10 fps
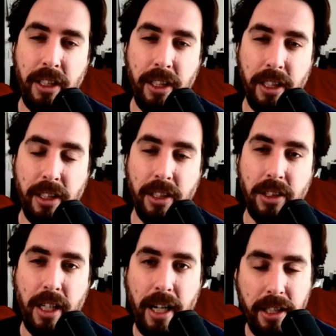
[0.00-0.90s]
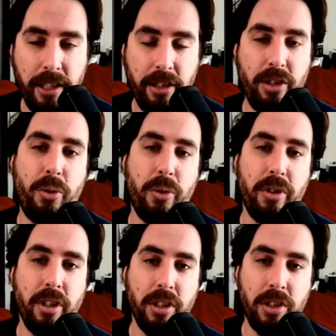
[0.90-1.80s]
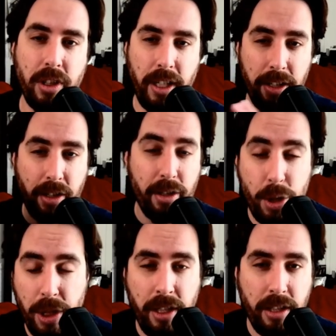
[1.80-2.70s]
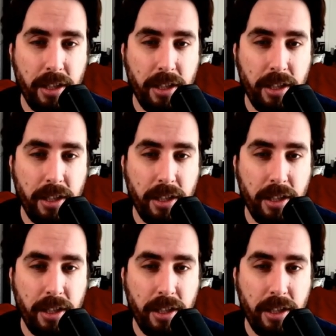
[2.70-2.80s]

is headed towards NRG.